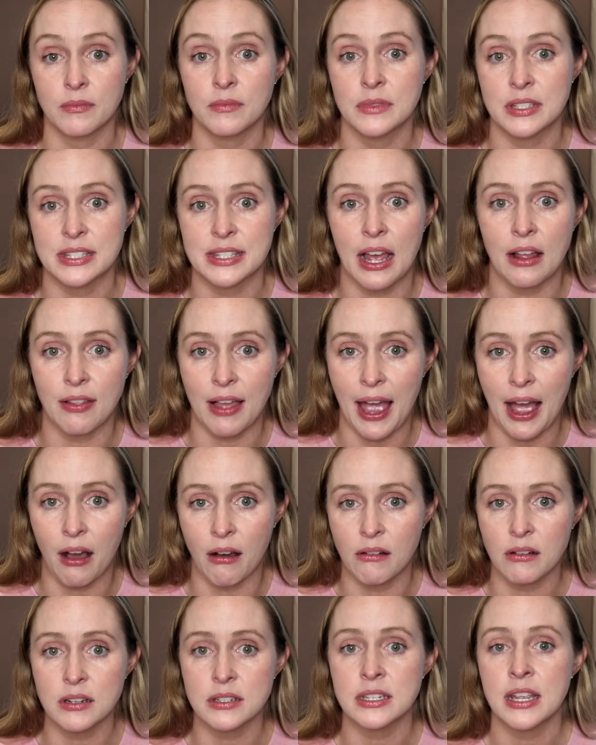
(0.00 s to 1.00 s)
sell
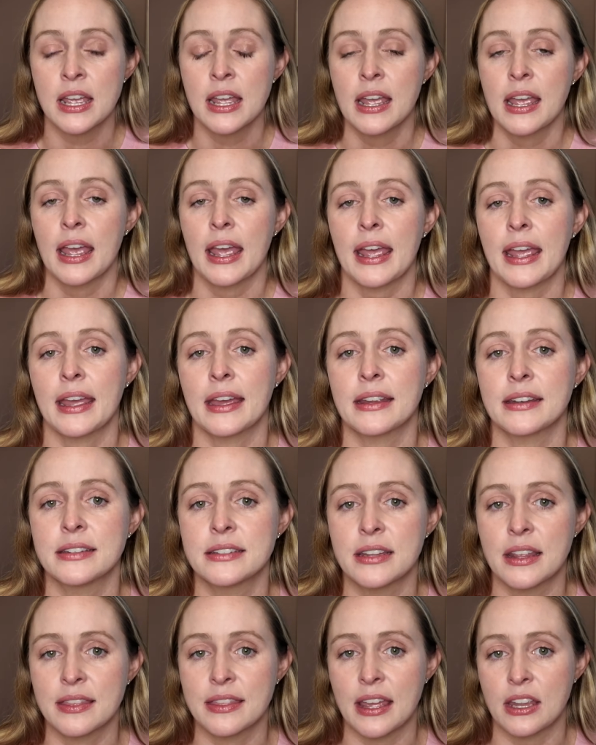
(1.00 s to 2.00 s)
out,
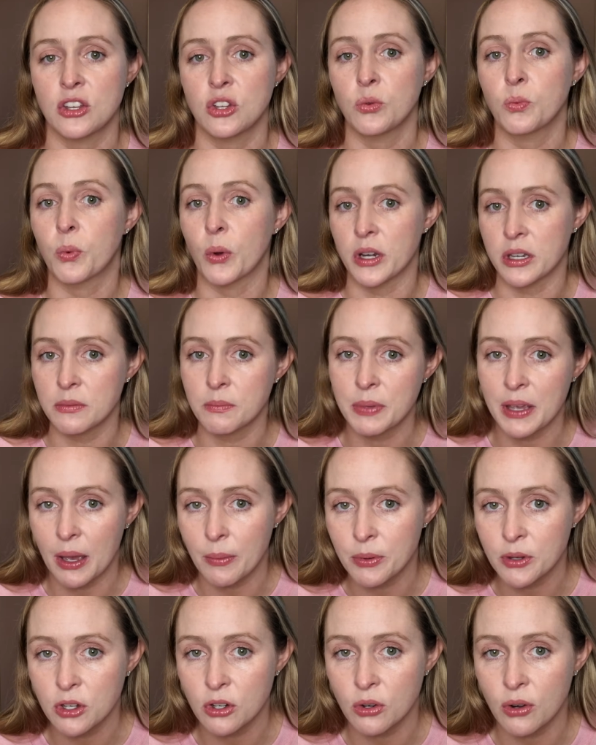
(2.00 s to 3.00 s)
and then you wouldn't be
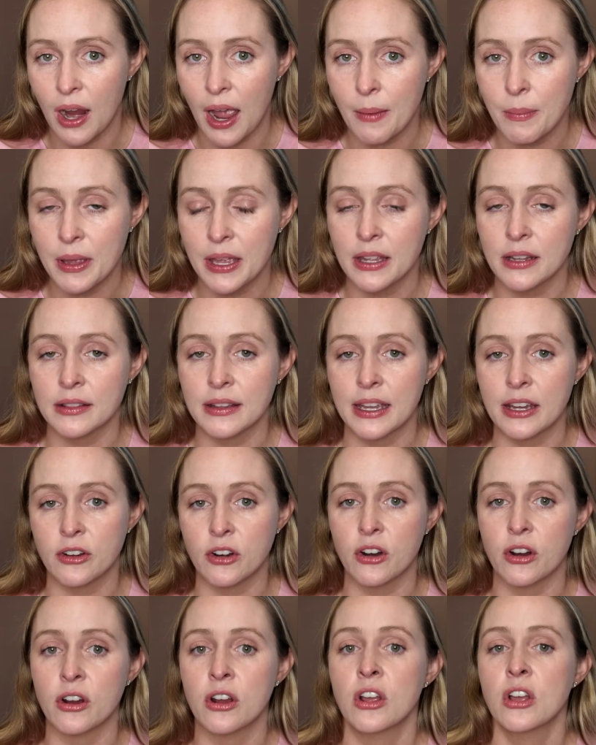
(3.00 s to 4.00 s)
able to grab it
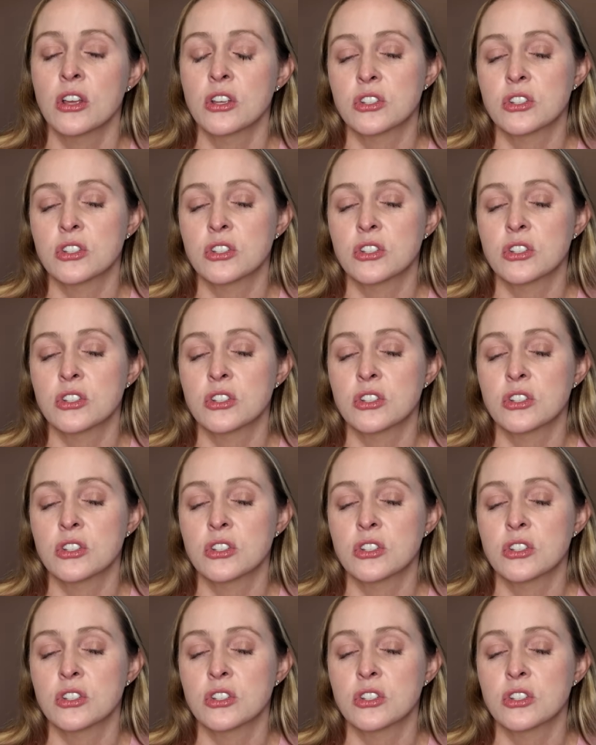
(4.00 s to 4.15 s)
later.